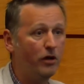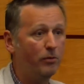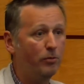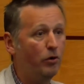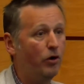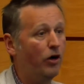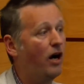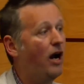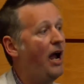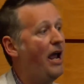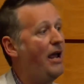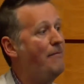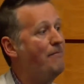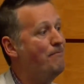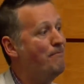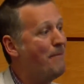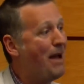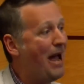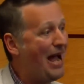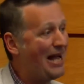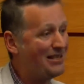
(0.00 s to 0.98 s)
were a
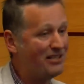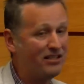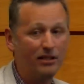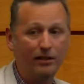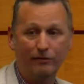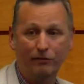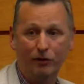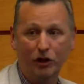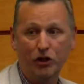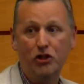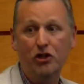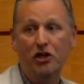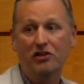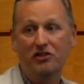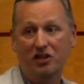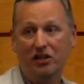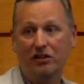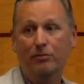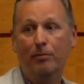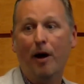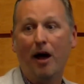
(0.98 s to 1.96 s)
massive
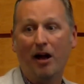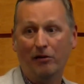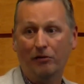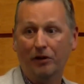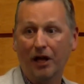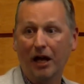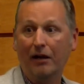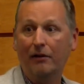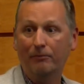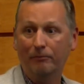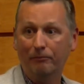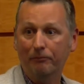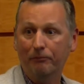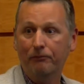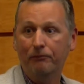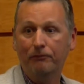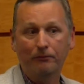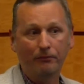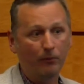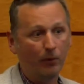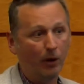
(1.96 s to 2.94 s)
logistics bottleneck,
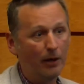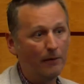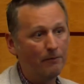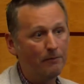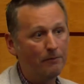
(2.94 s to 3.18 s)
right?